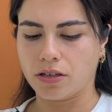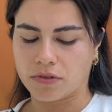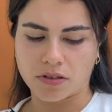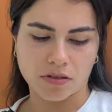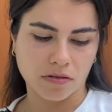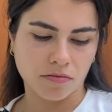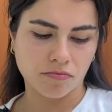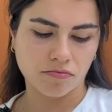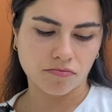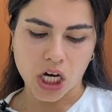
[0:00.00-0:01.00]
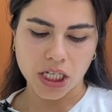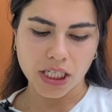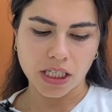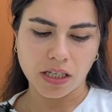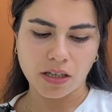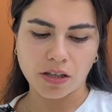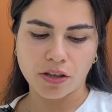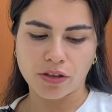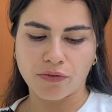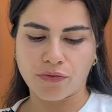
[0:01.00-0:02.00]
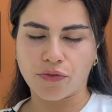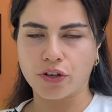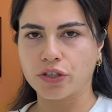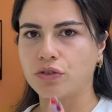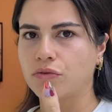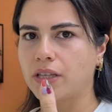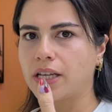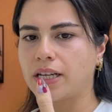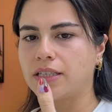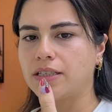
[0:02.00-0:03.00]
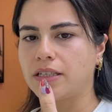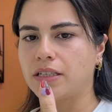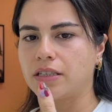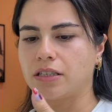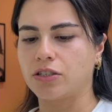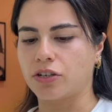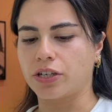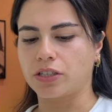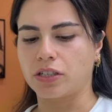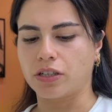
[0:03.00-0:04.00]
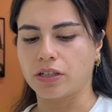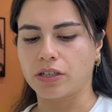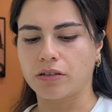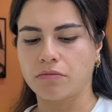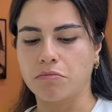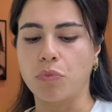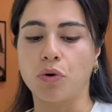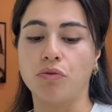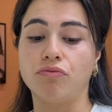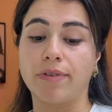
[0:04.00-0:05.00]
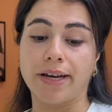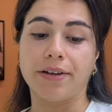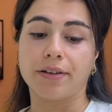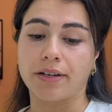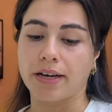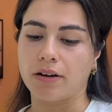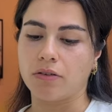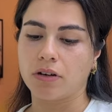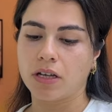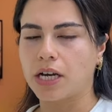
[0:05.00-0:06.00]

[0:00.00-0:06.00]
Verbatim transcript: No. Honestly, the first one that I did is starting to look more red now.